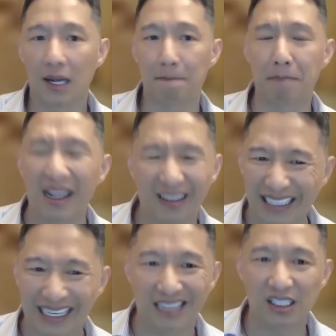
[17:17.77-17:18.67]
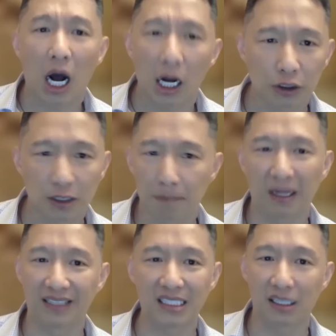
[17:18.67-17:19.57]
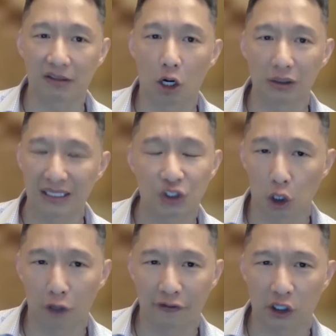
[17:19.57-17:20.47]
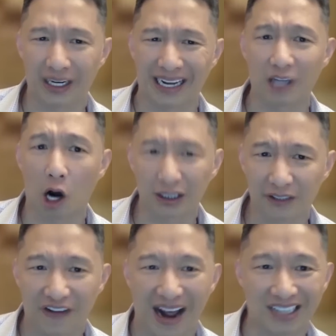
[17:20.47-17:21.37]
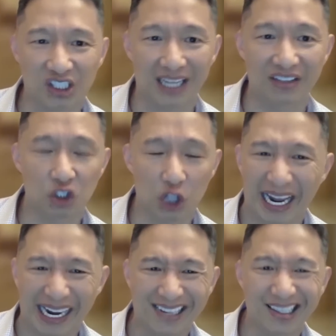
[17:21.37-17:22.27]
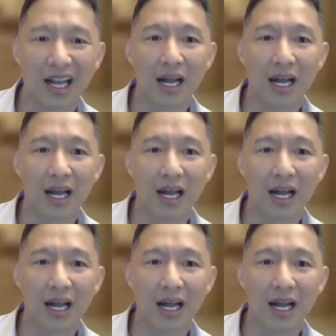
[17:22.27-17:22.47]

billions, hundreds of billions of gold and silver and artifacts and jade